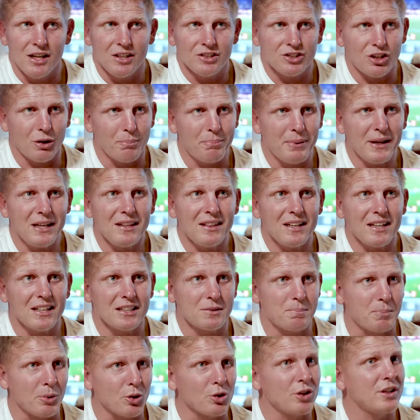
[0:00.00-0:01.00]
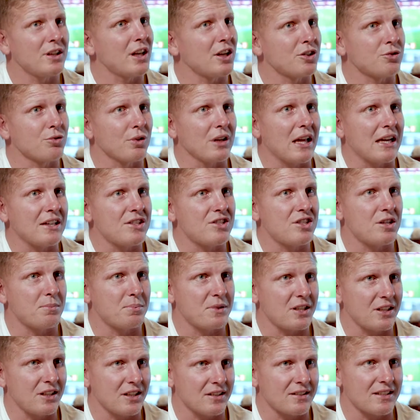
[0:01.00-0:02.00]
So a big thing is building those
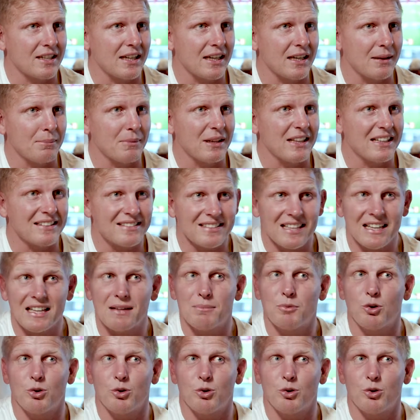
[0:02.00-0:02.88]
relationships in your team, and the team